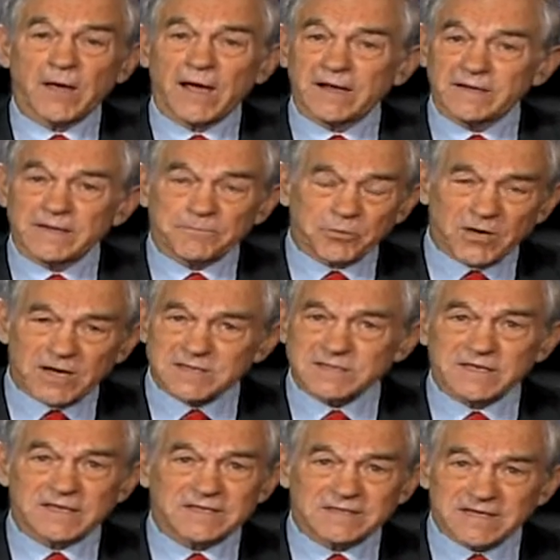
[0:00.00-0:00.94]
And the
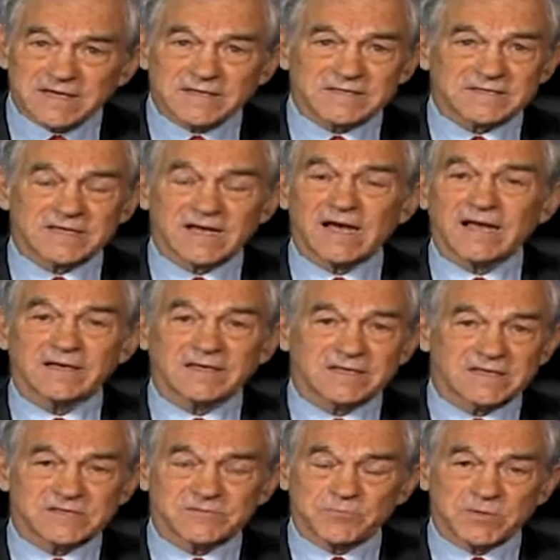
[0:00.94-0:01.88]
president did sign
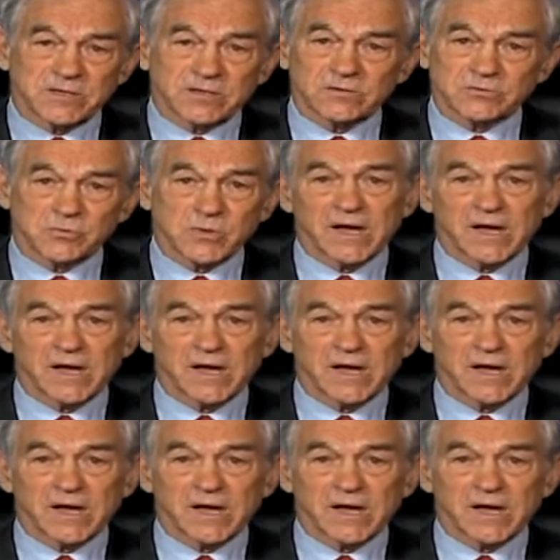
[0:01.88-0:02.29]
these bills.